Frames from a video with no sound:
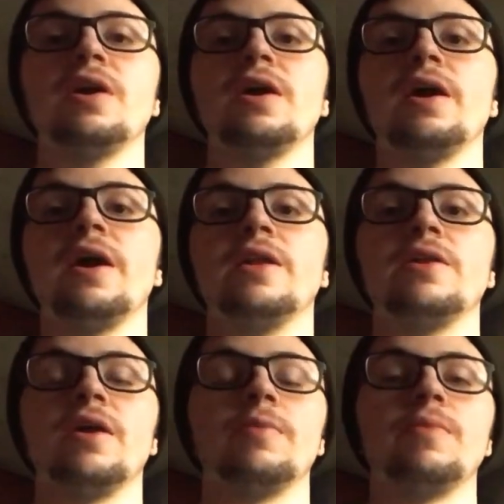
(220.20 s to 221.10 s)
And
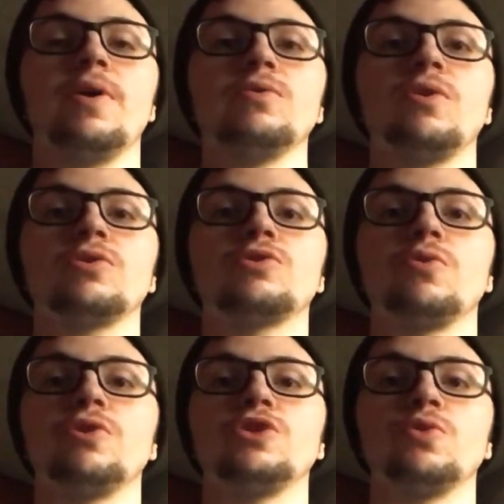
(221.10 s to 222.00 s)
long
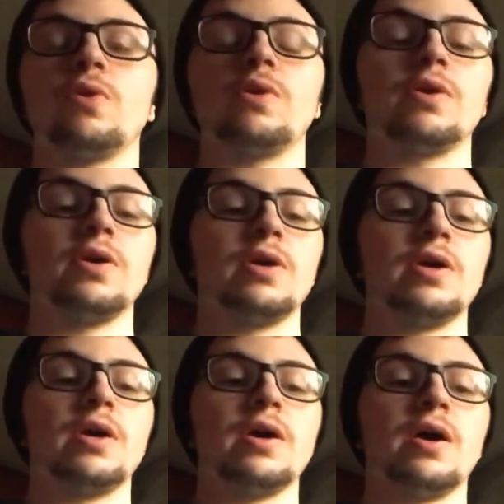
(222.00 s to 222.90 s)
story short,
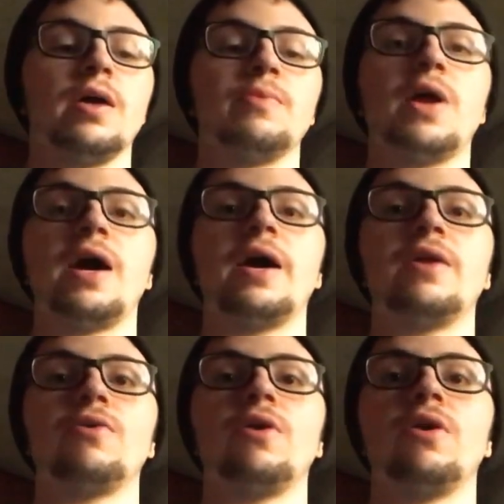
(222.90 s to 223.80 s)
the
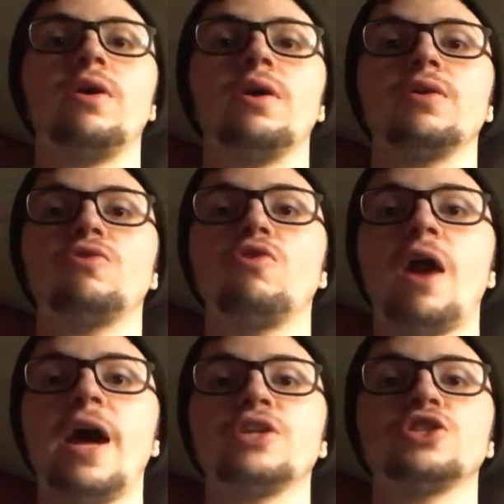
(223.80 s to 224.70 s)
Adderall
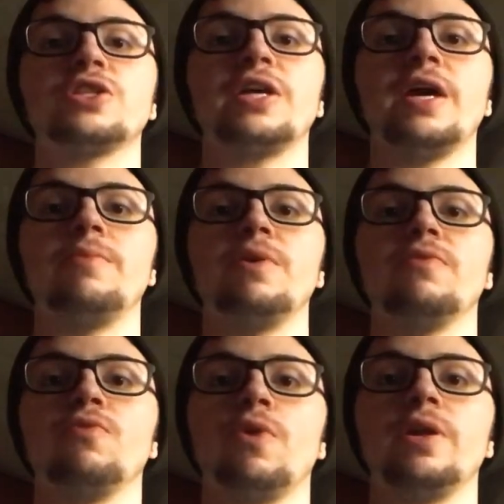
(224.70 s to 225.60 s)
crash can be
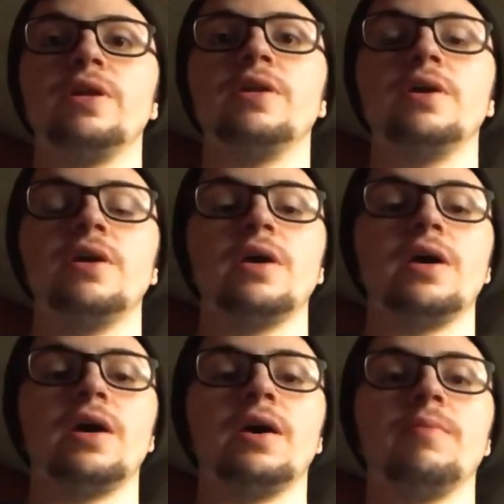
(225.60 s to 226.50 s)
avoided
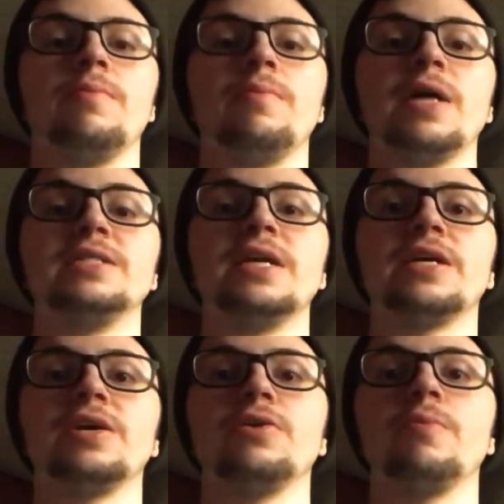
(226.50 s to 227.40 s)
by
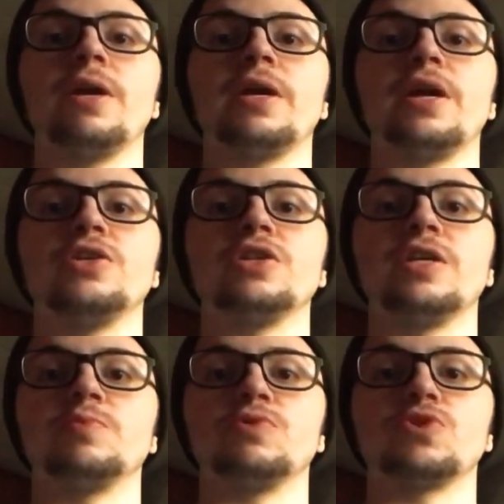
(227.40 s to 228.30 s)
taking your medication
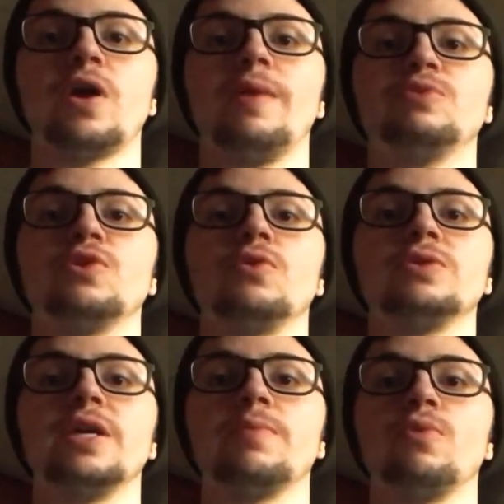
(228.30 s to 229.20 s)
as prescribed, so don't
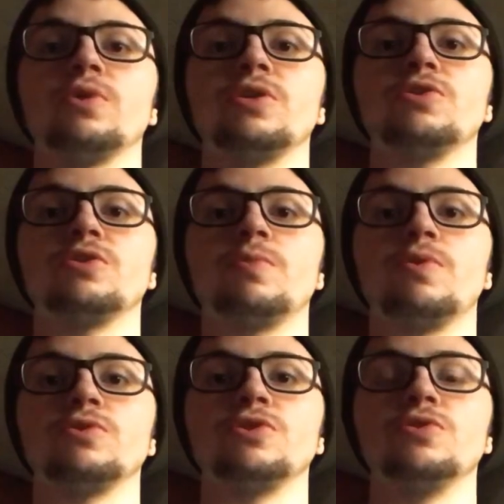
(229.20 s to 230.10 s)
take more than you're
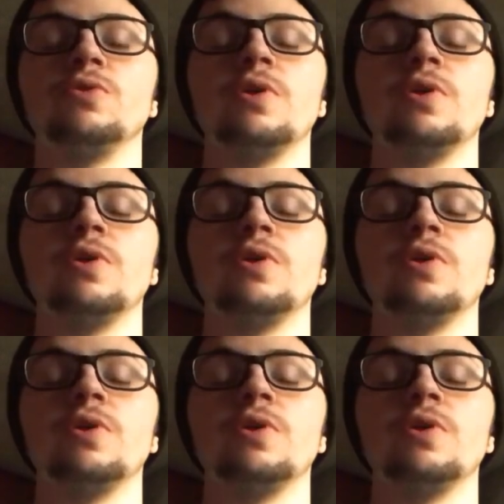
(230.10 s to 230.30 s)
supposed to.